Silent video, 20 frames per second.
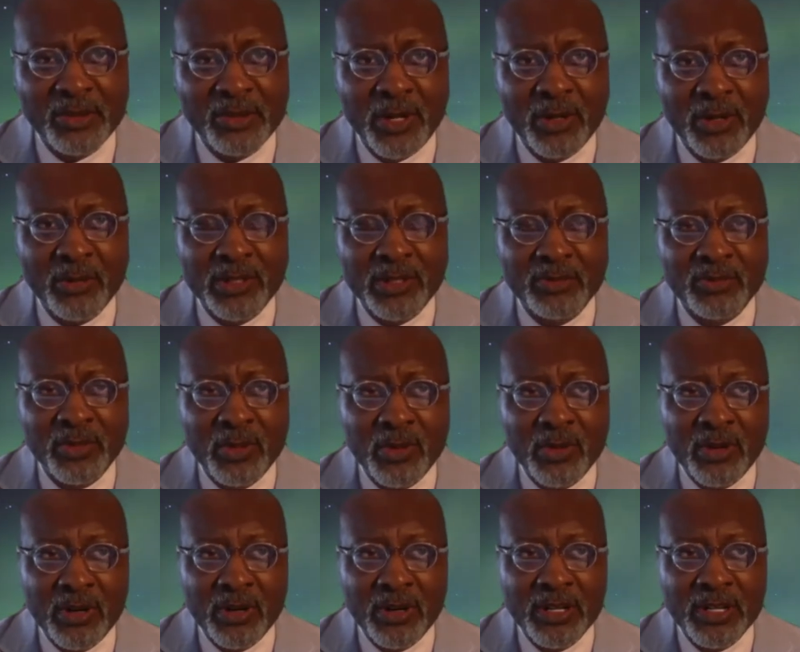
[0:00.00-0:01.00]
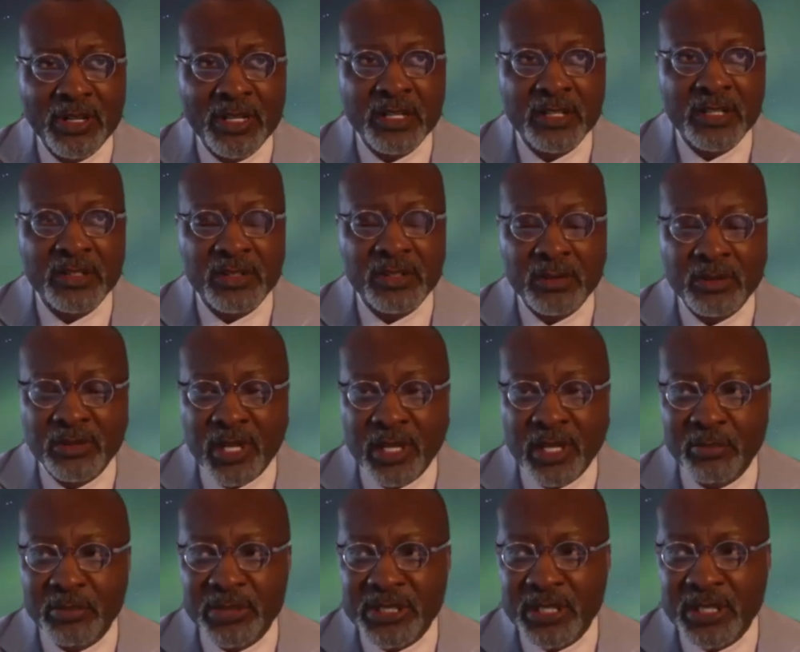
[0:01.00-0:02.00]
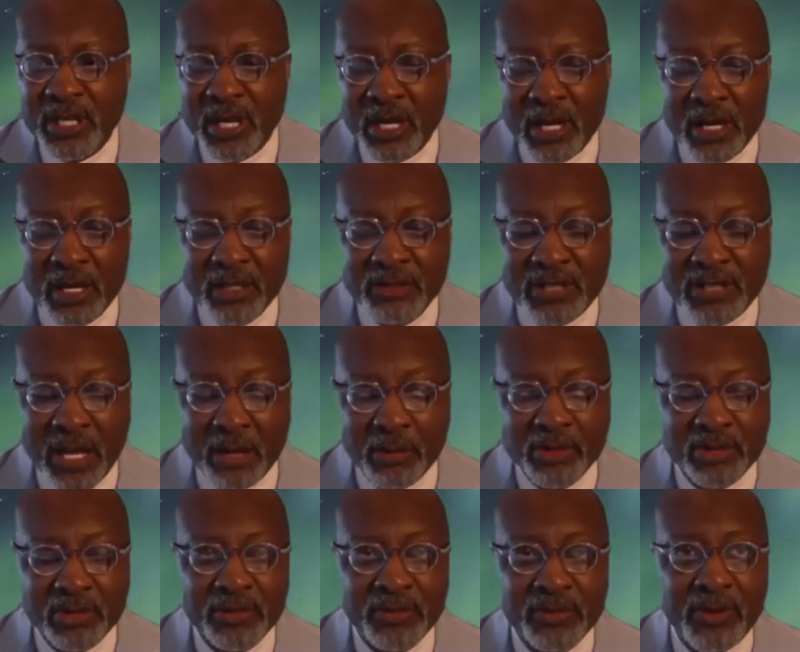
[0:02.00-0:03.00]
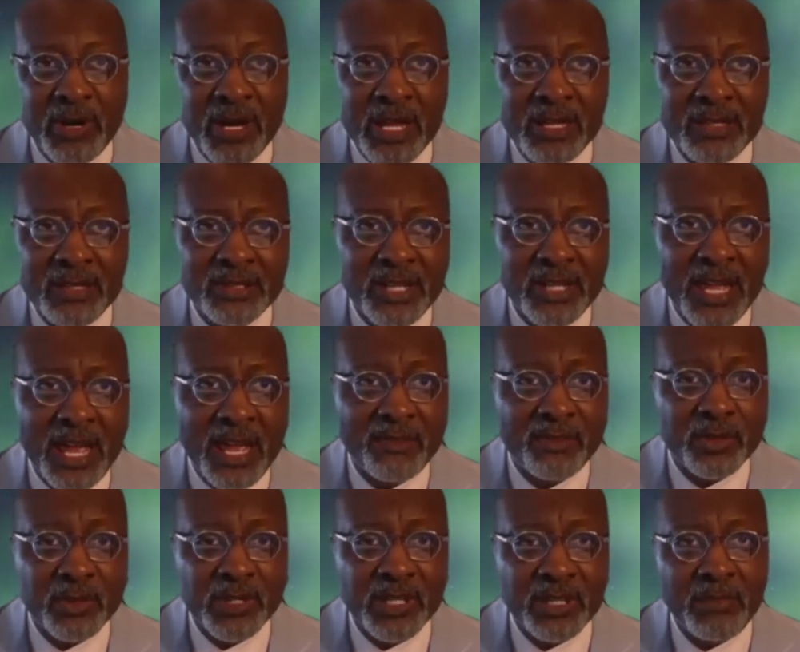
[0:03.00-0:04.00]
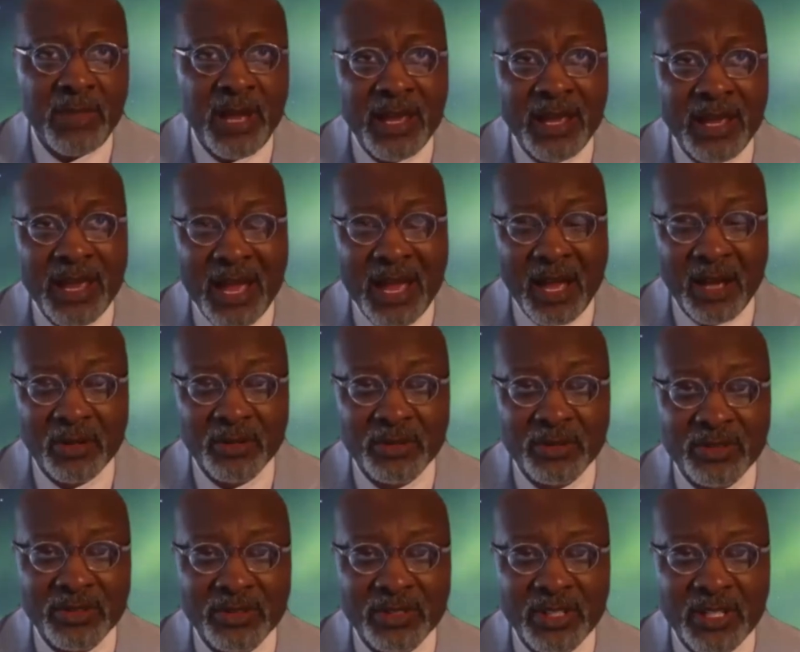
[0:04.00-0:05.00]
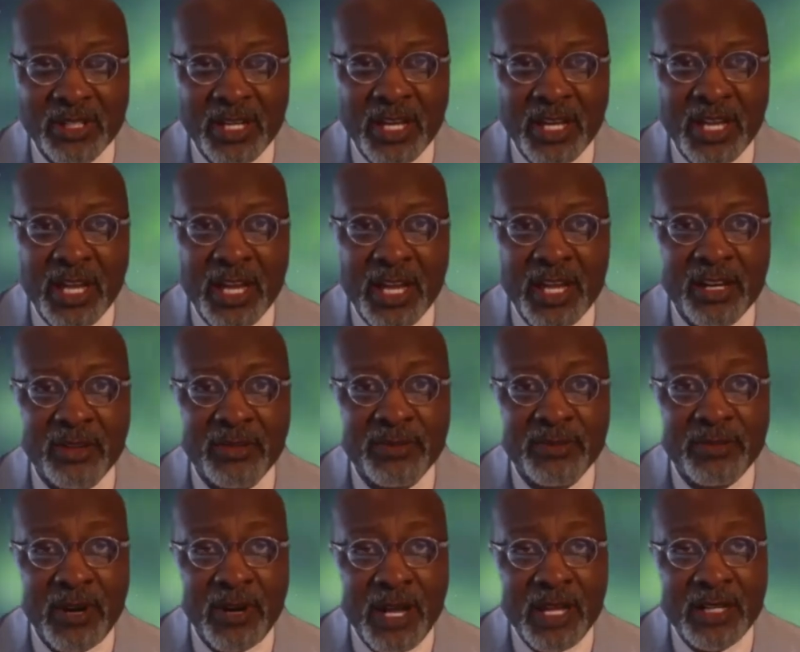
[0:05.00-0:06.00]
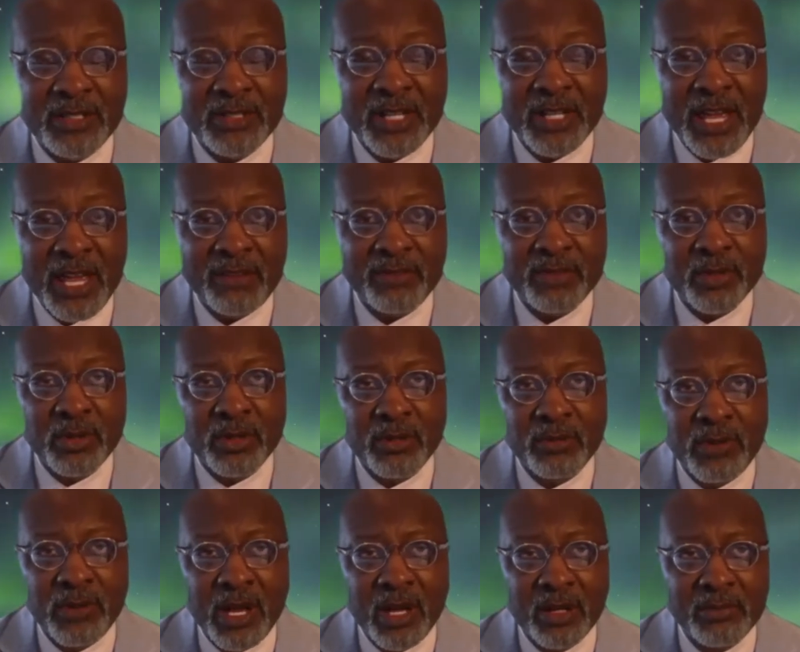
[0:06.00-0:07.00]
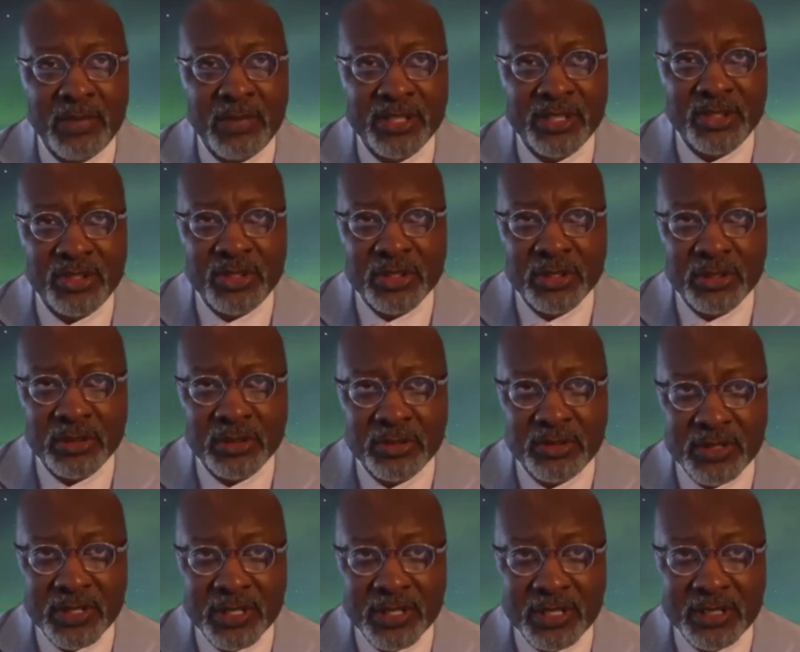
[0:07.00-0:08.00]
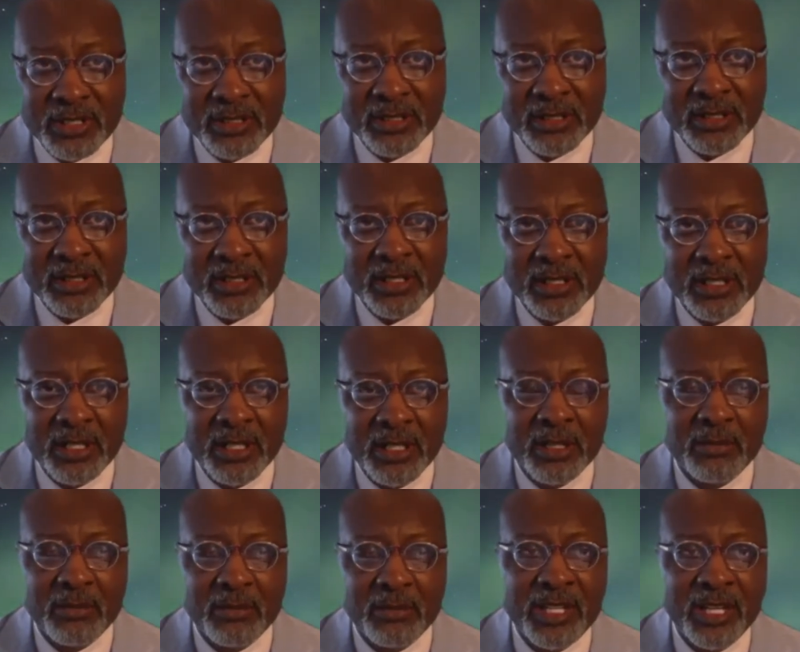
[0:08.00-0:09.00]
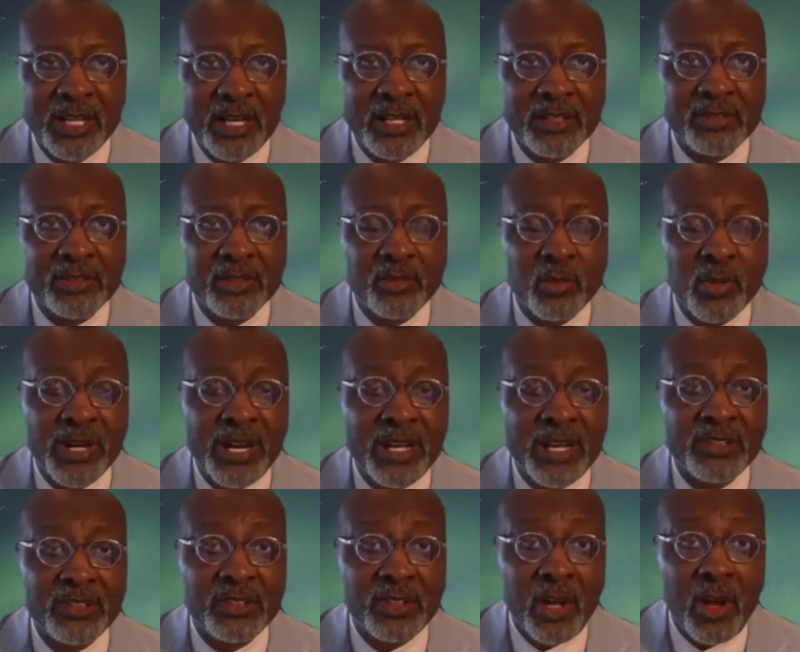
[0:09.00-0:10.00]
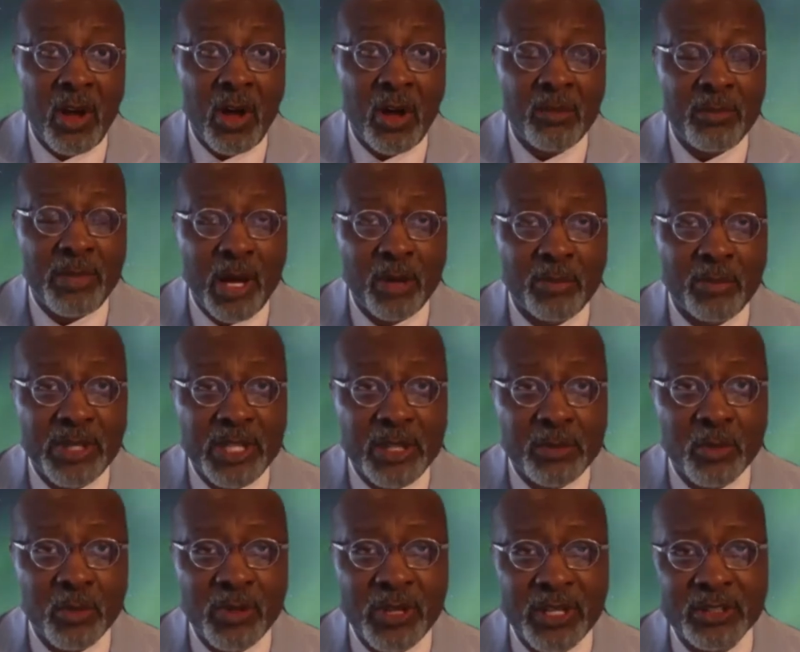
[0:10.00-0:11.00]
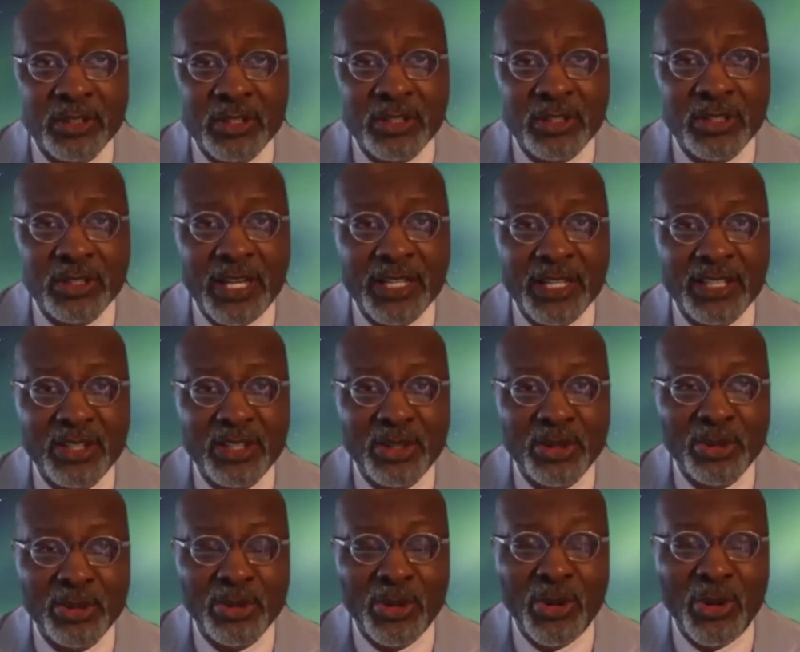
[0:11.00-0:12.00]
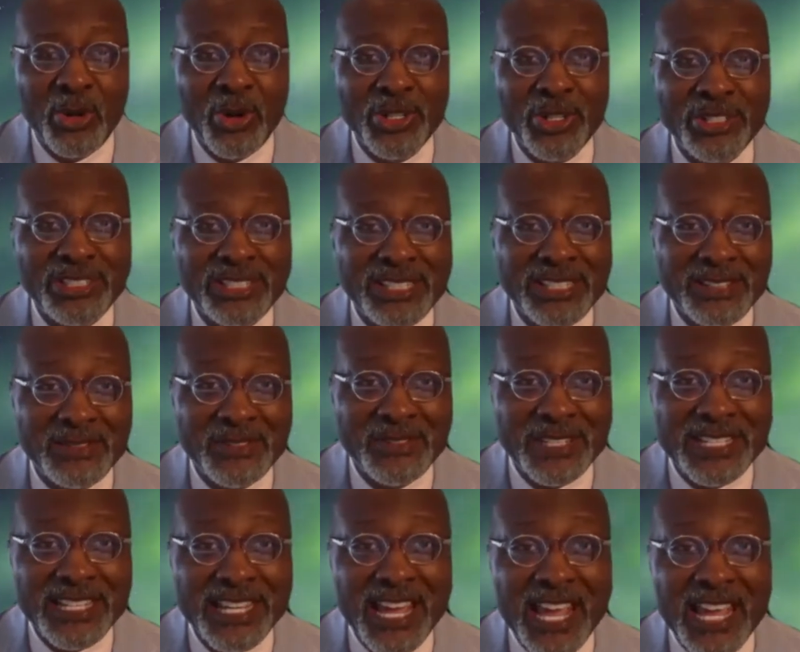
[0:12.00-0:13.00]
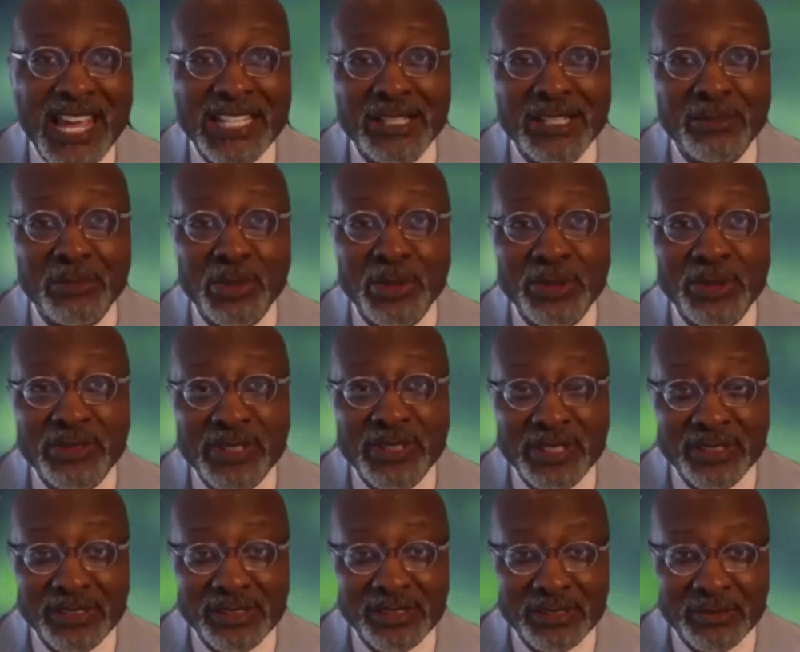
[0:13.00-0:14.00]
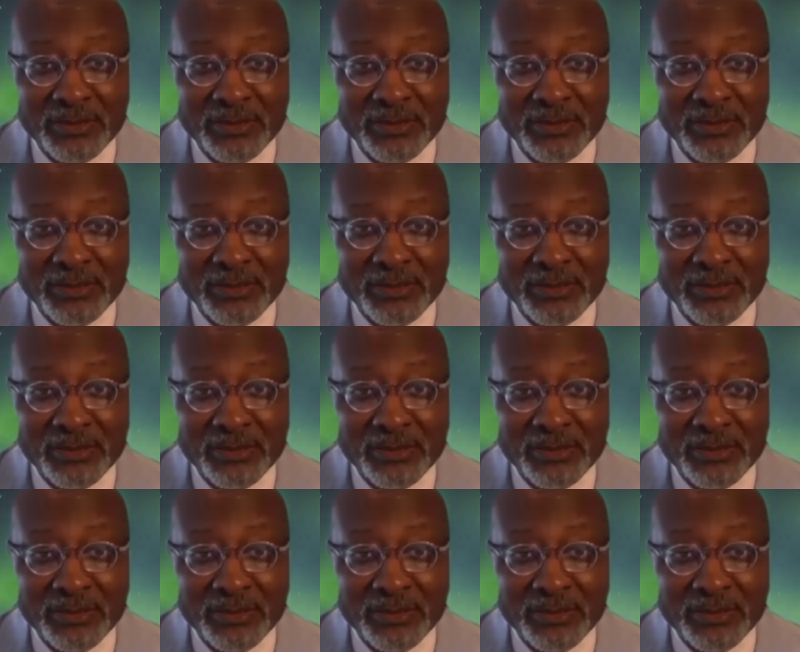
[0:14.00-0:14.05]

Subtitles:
What for? She was like, because I was afraid to have you in my house and afraid to have you around my children because of what I saw about people that look like you on TV and in movies.